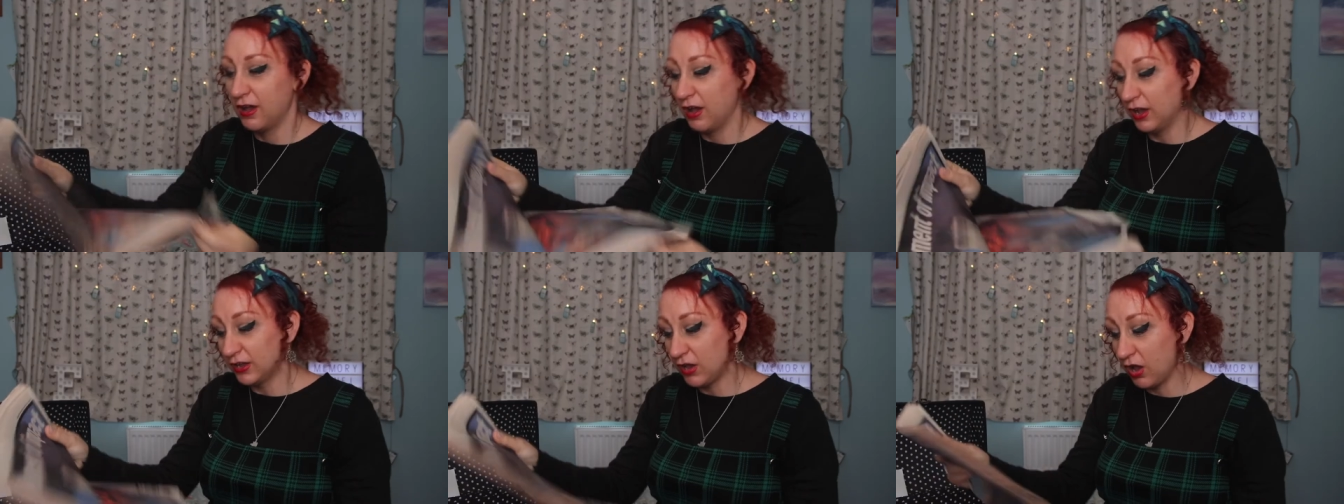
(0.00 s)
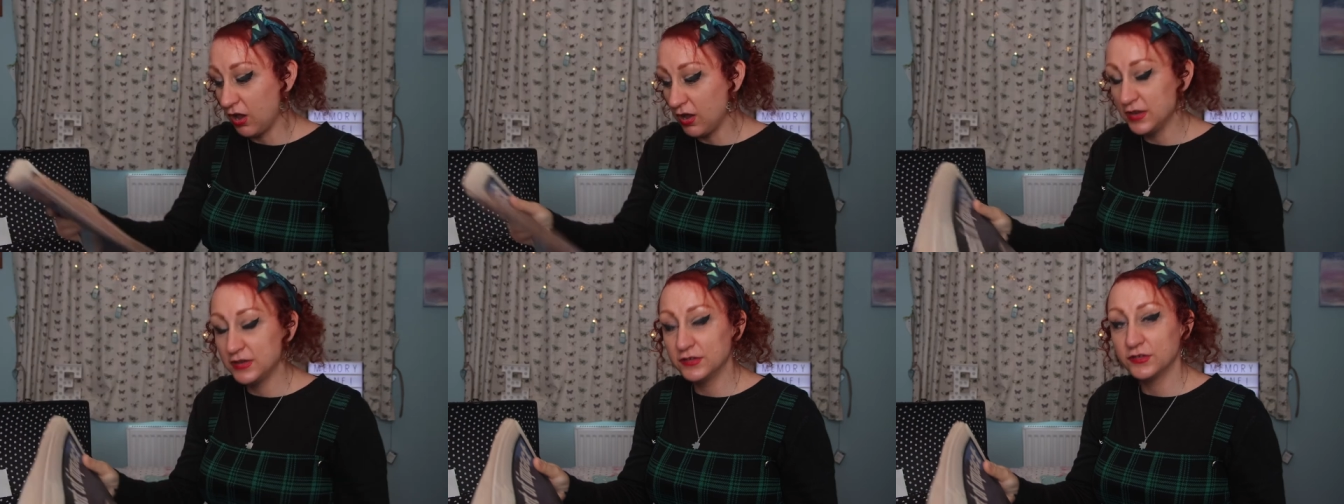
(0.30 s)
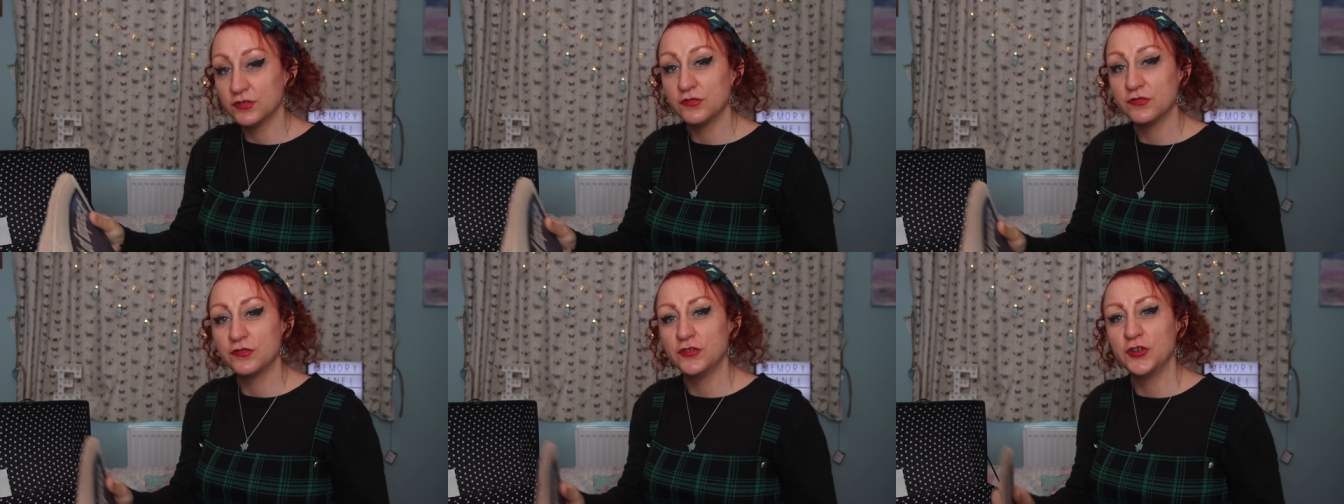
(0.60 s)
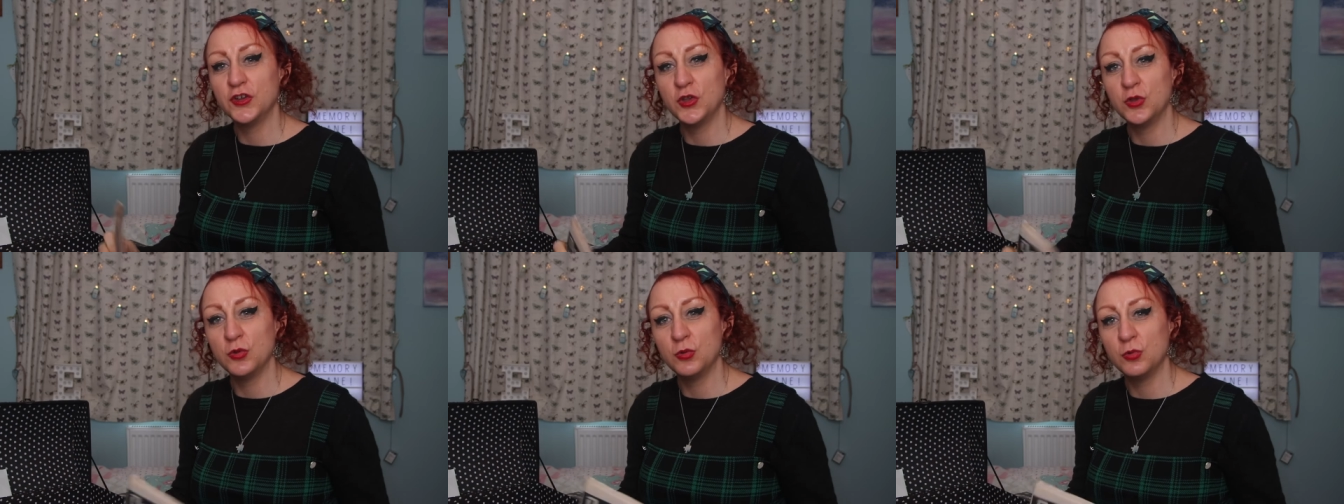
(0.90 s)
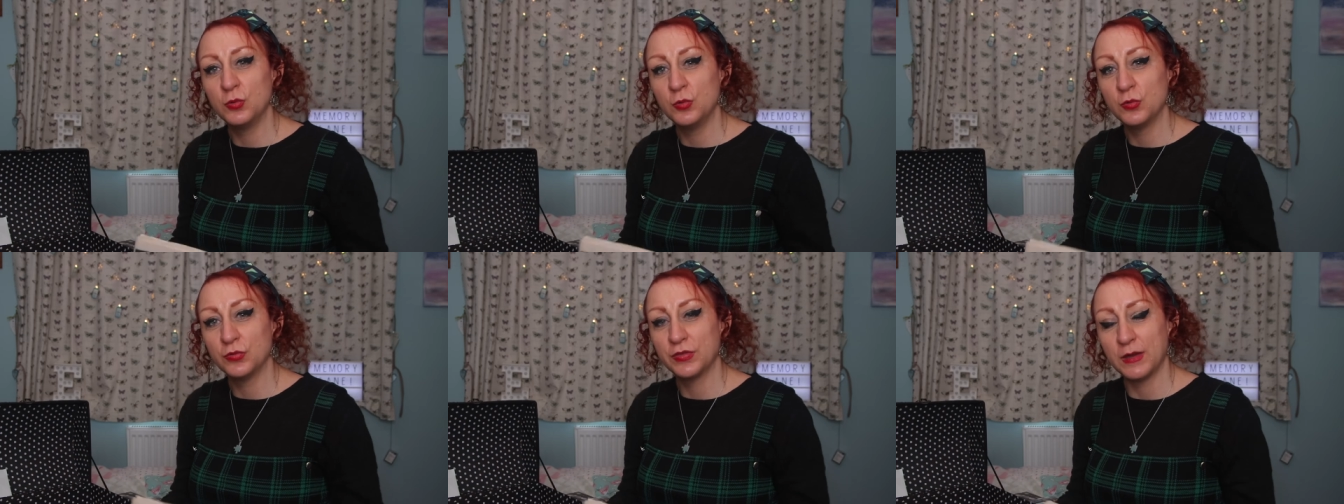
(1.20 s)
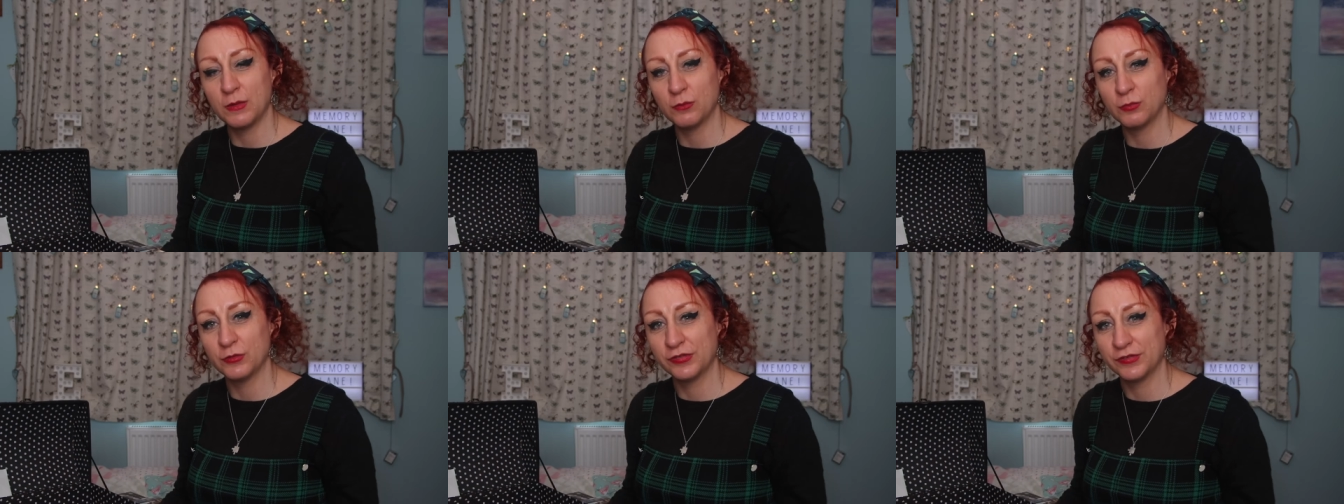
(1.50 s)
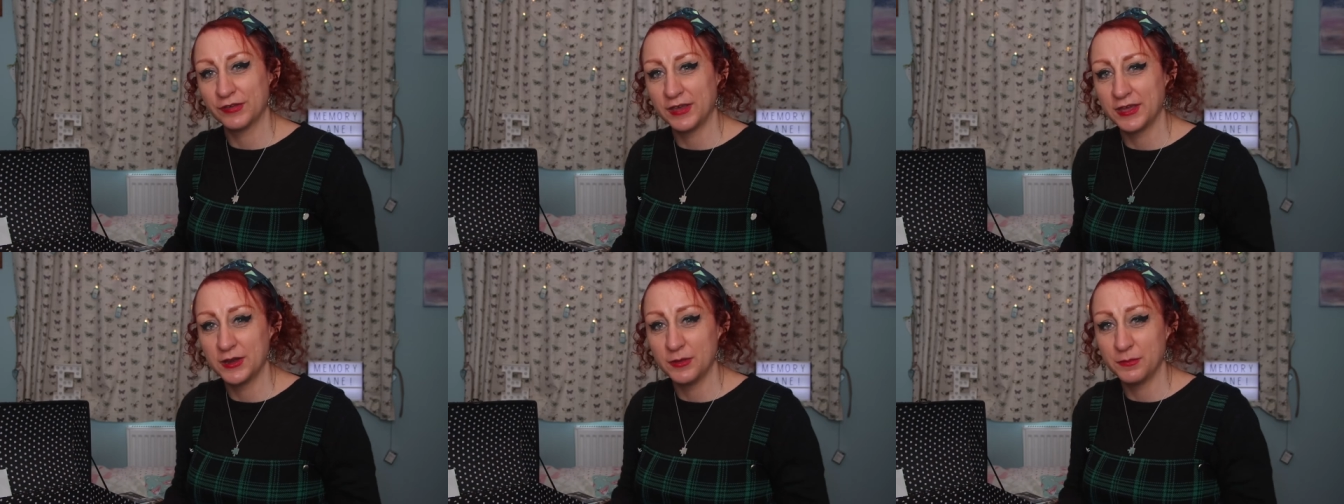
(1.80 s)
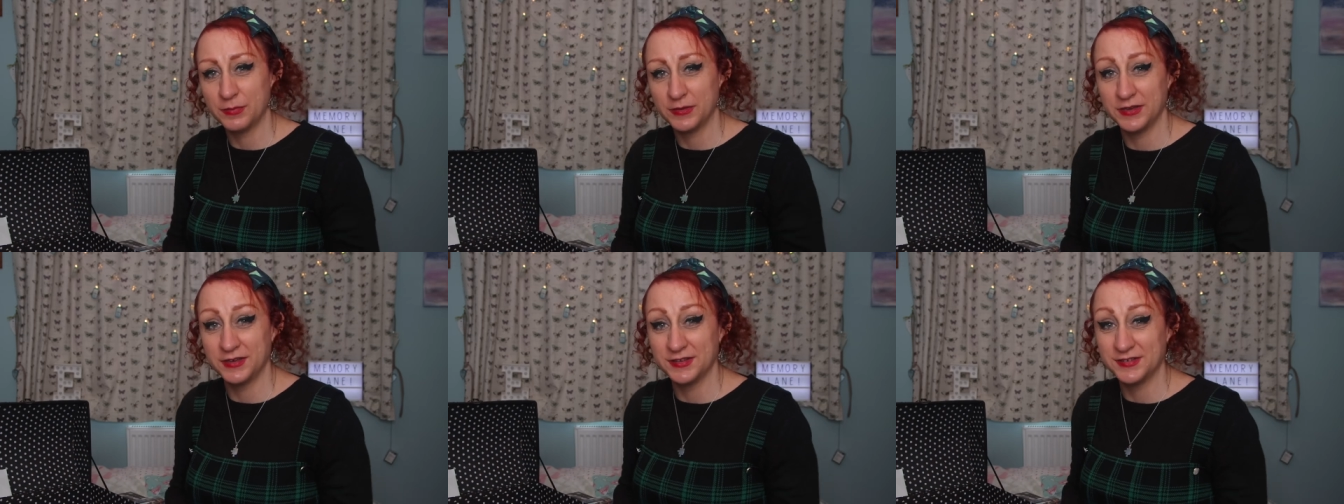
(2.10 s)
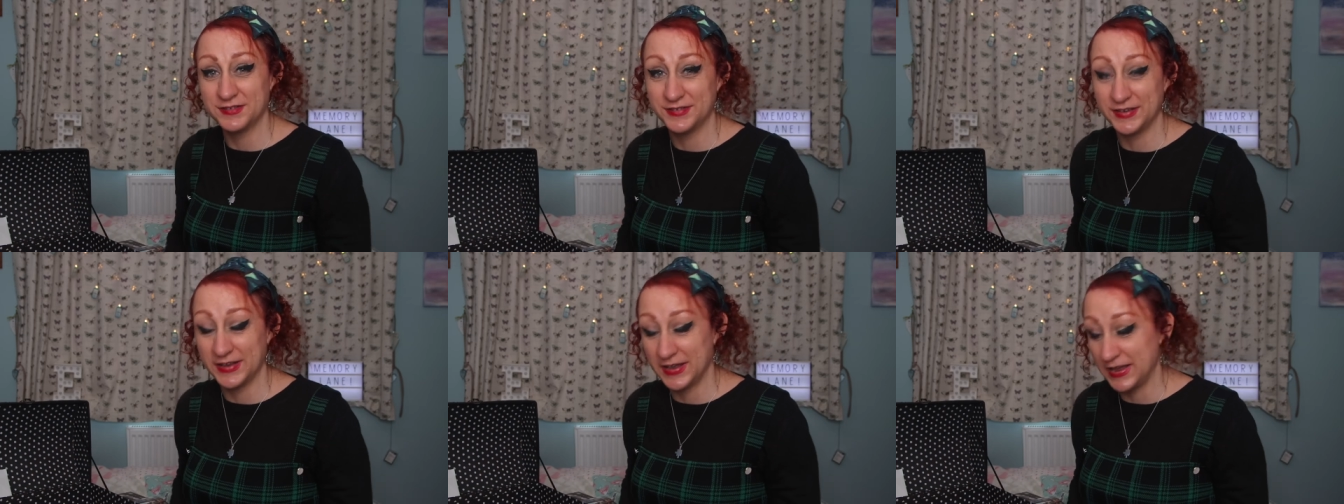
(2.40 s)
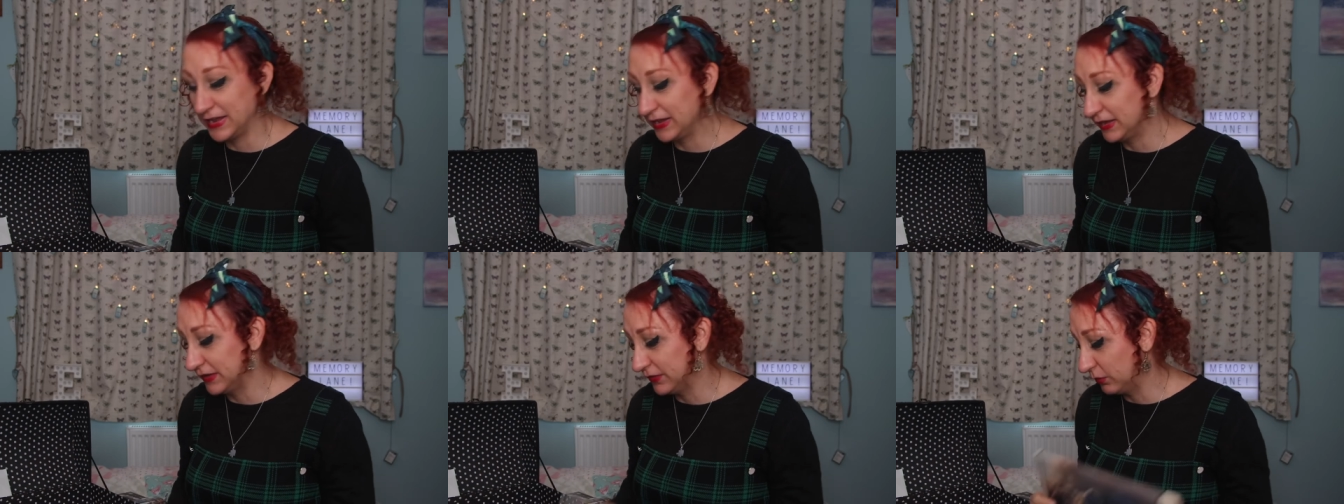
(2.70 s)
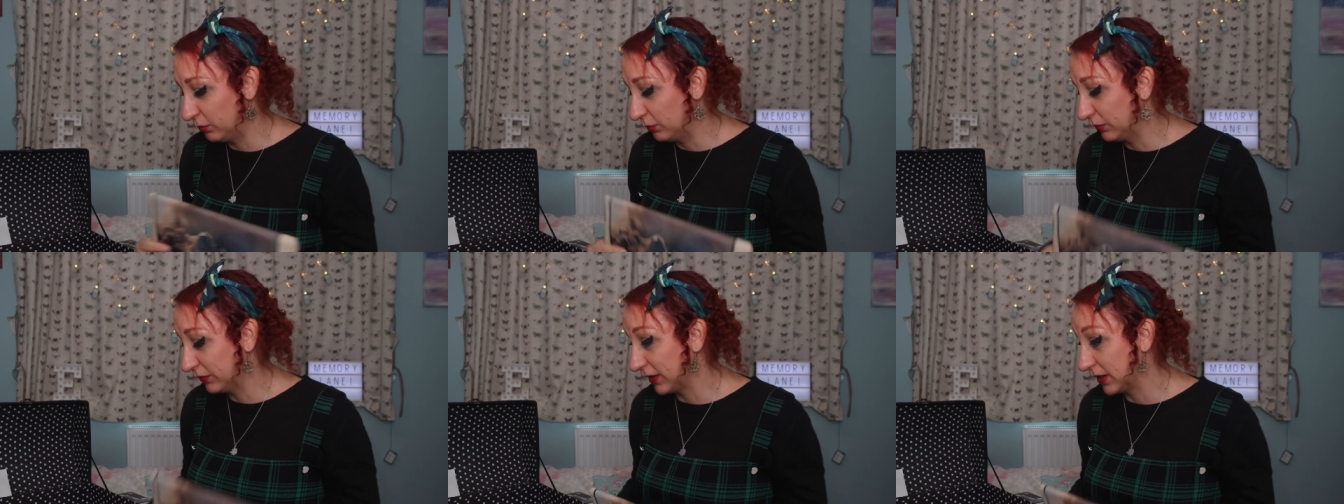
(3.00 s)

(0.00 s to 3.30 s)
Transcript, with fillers: I kind of knew that was going to be a day that was